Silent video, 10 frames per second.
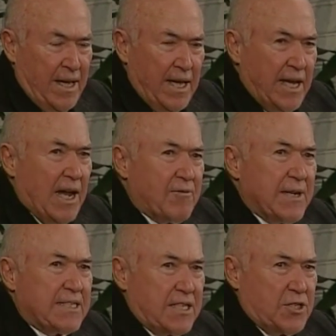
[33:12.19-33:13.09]
In
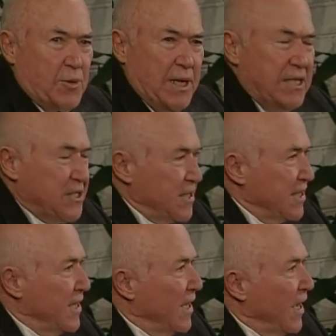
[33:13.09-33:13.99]
every
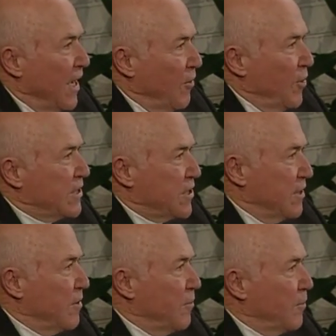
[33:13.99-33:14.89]
situation, we
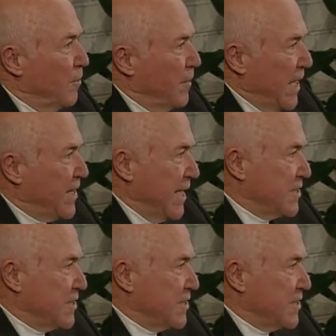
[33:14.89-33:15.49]
should make that